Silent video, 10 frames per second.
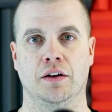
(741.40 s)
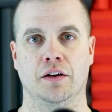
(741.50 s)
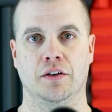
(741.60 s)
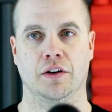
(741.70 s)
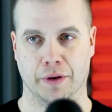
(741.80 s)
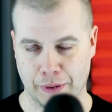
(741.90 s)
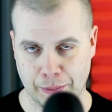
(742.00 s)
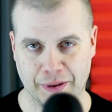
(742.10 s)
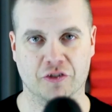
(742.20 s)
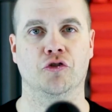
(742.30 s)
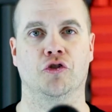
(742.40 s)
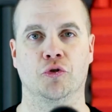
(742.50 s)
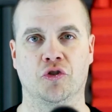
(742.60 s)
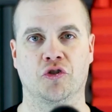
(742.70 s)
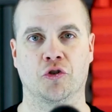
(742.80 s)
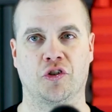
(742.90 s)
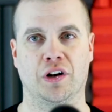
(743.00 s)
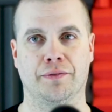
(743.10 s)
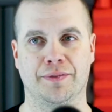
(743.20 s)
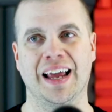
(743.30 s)
WWE picks and chooses their
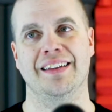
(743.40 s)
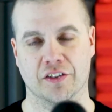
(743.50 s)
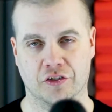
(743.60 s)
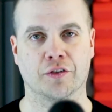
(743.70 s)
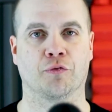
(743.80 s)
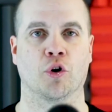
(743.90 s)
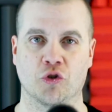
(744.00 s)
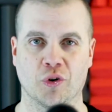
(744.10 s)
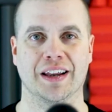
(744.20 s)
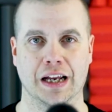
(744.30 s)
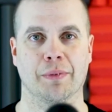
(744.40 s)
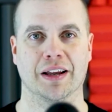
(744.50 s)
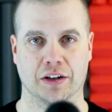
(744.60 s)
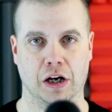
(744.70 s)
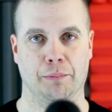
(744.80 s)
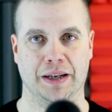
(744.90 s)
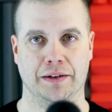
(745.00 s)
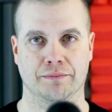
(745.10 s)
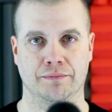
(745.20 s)
stuff. This is the frustrating thing about the company.